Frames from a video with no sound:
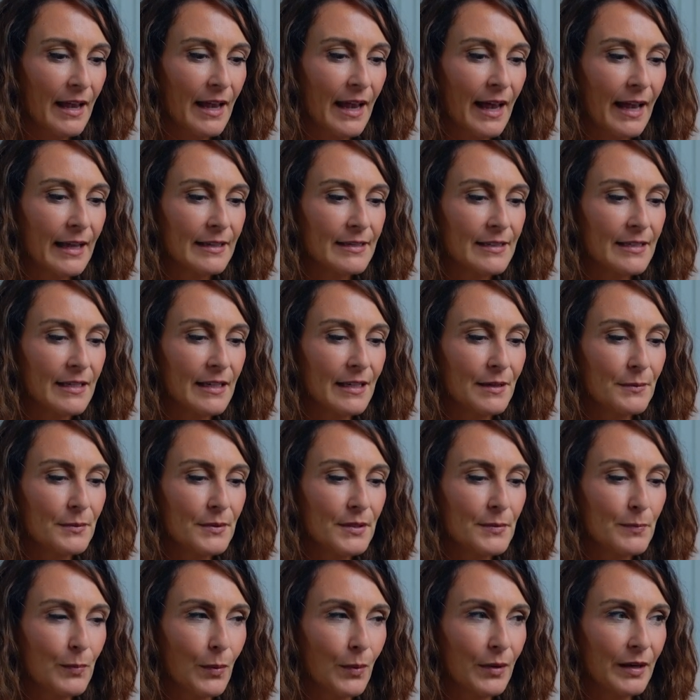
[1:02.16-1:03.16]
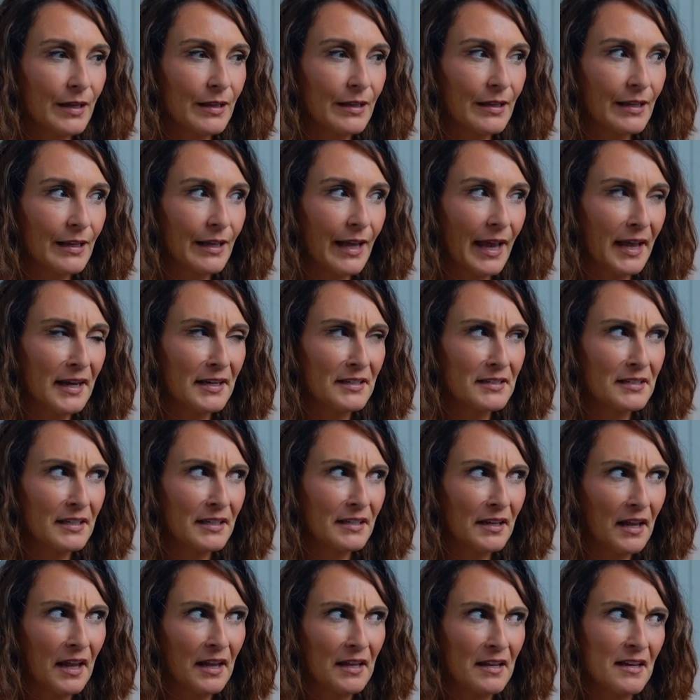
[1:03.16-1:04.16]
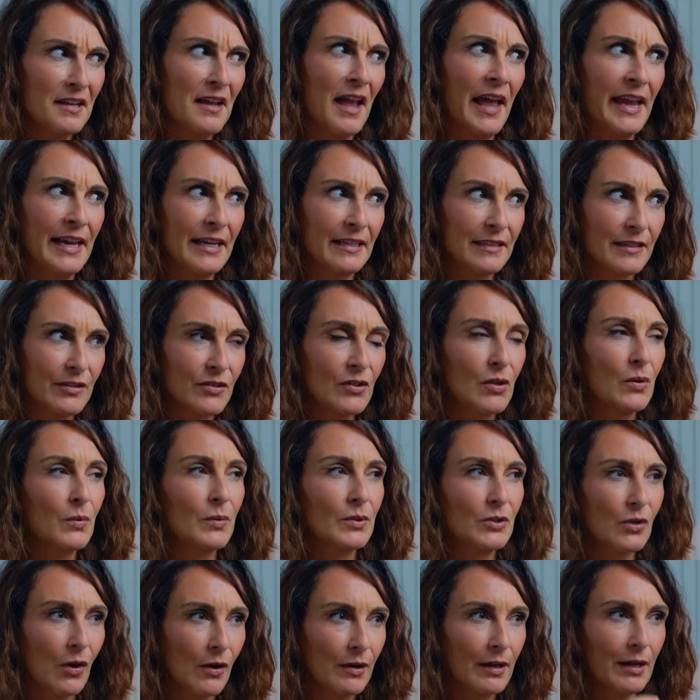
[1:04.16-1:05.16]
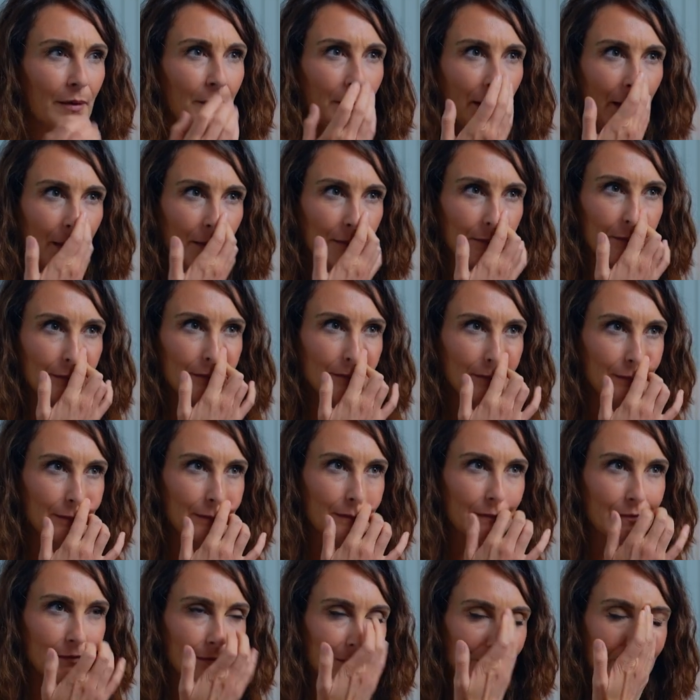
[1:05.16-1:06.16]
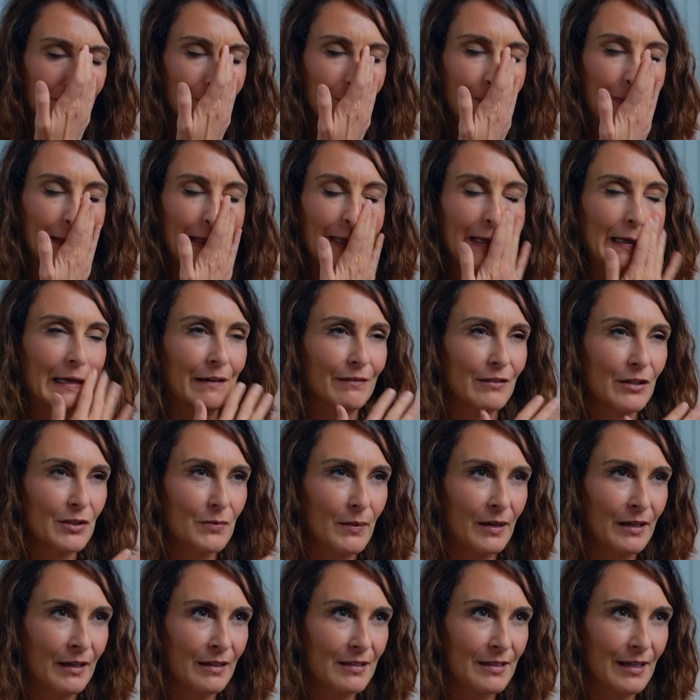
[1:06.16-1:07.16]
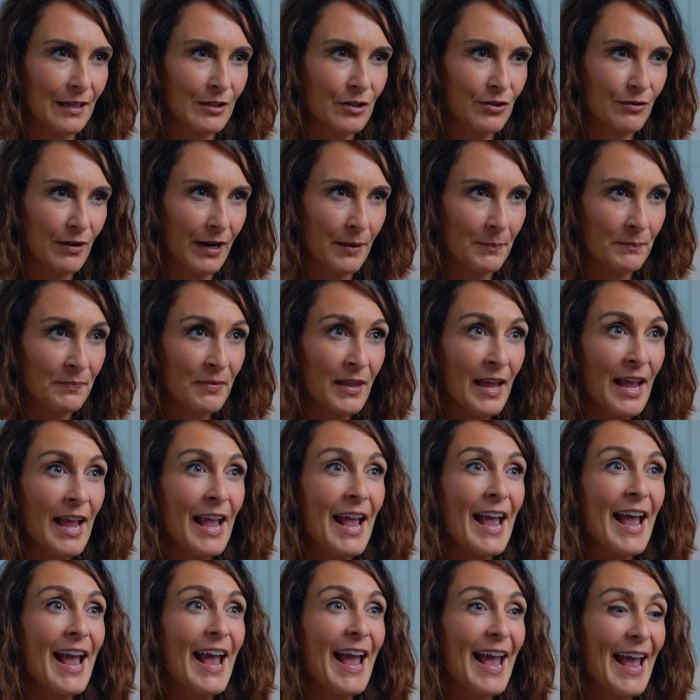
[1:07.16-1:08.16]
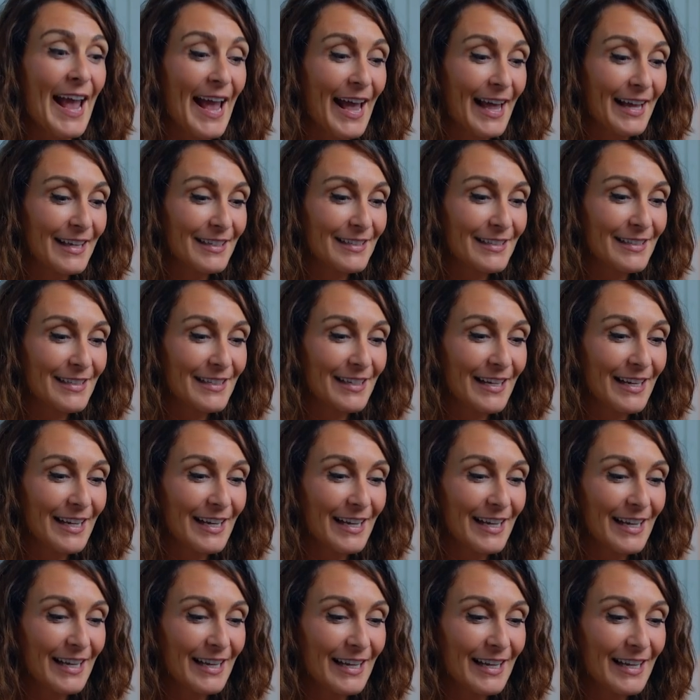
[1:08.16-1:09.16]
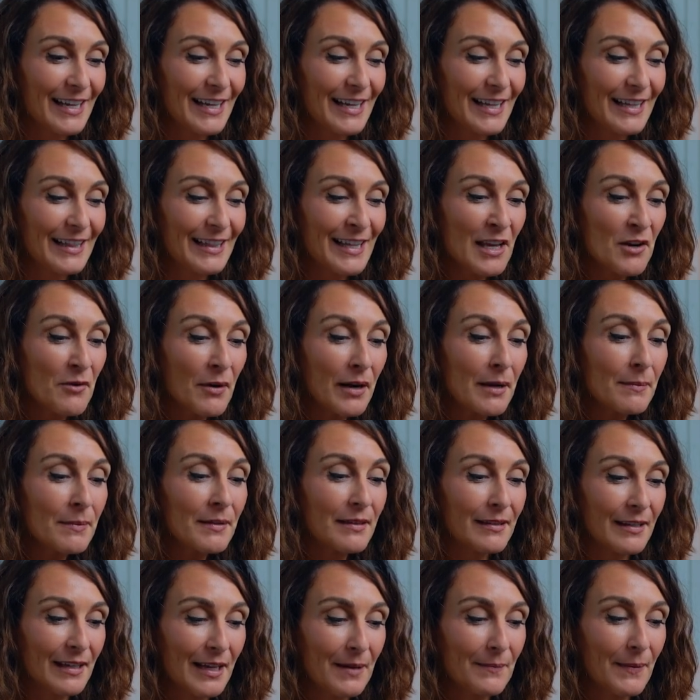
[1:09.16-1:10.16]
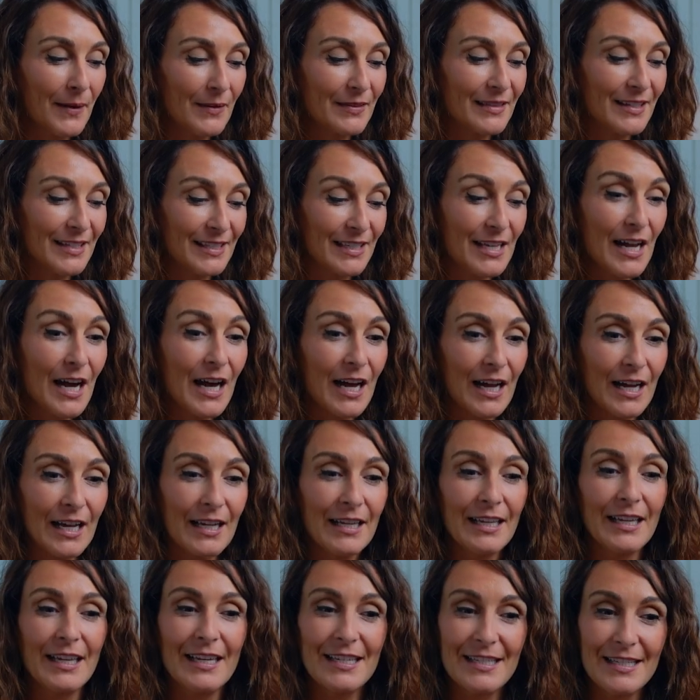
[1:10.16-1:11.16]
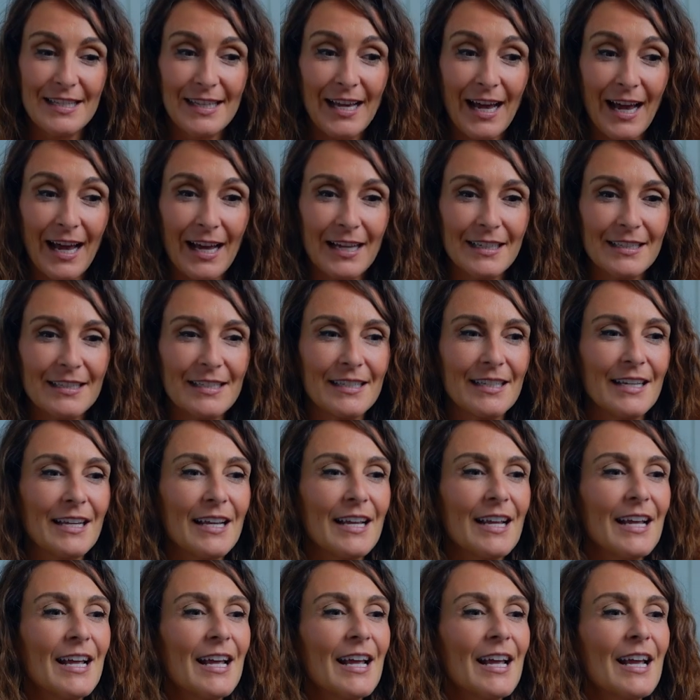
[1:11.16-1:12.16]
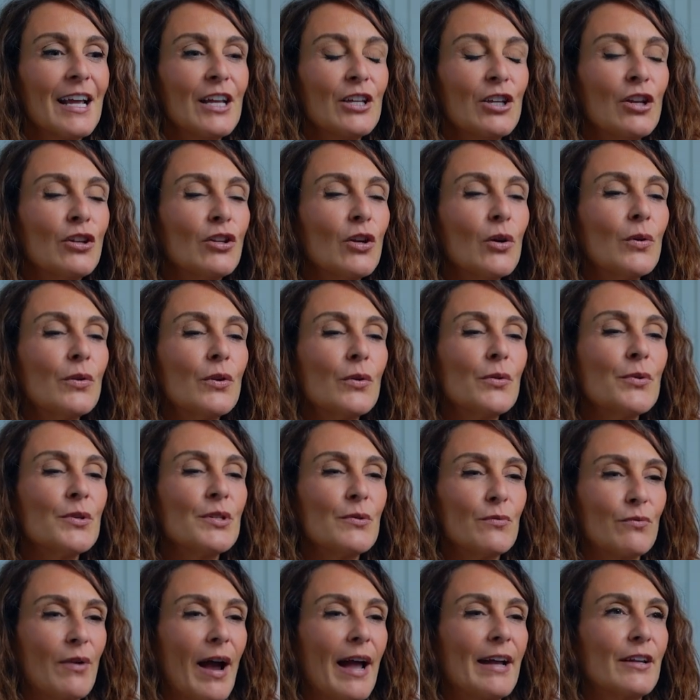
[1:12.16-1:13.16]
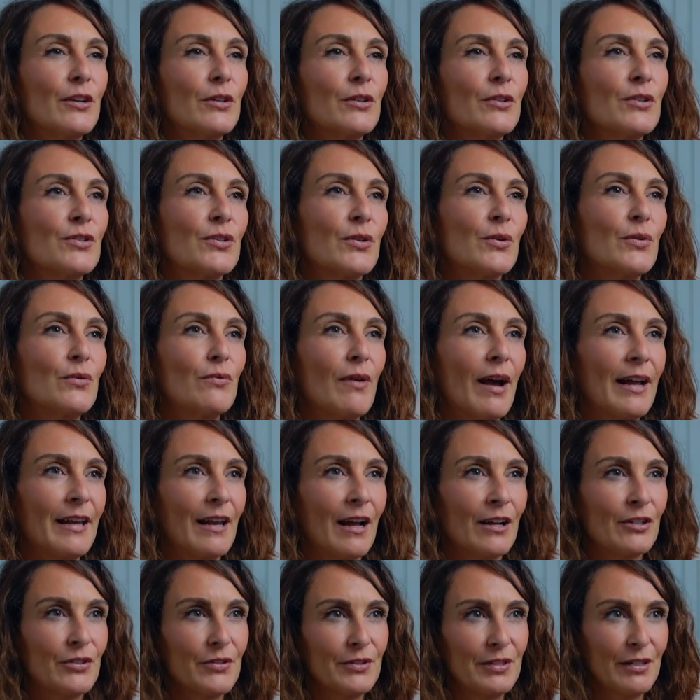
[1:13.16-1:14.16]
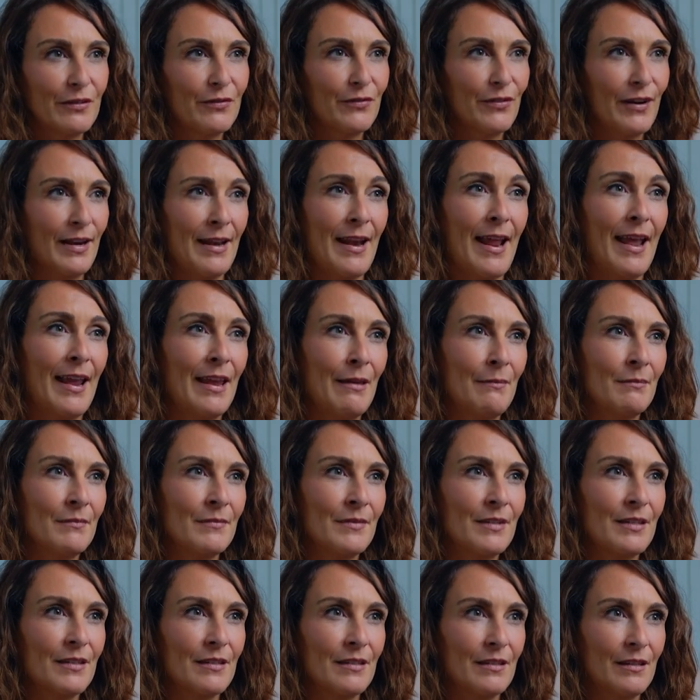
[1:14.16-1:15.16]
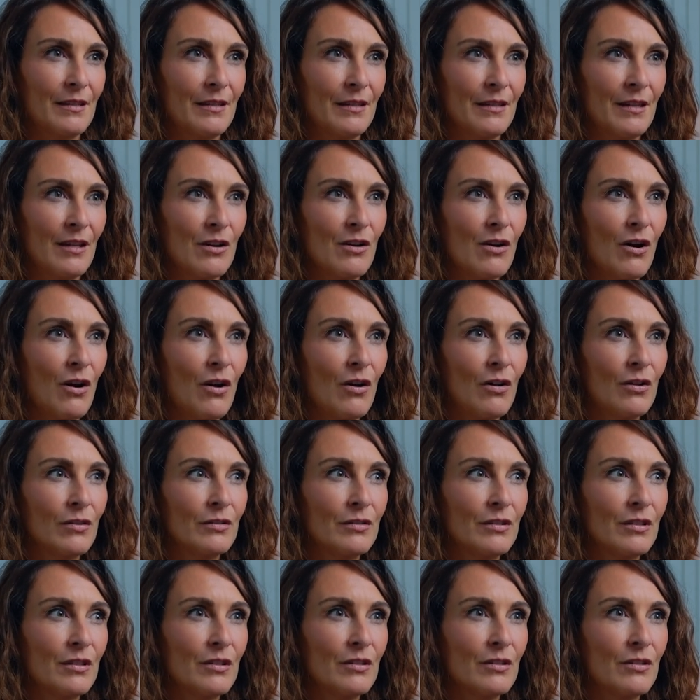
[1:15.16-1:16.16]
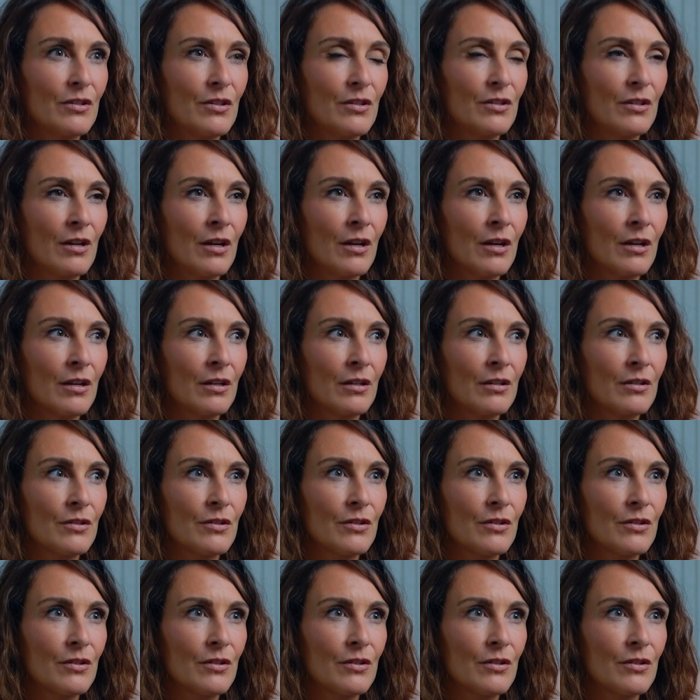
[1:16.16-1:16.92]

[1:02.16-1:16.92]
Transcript: And he was born in the 1888. So we're talking about the beginning of the 20th century. And the incredible thing about the sky is that you know those writers who write under different names? They called uh,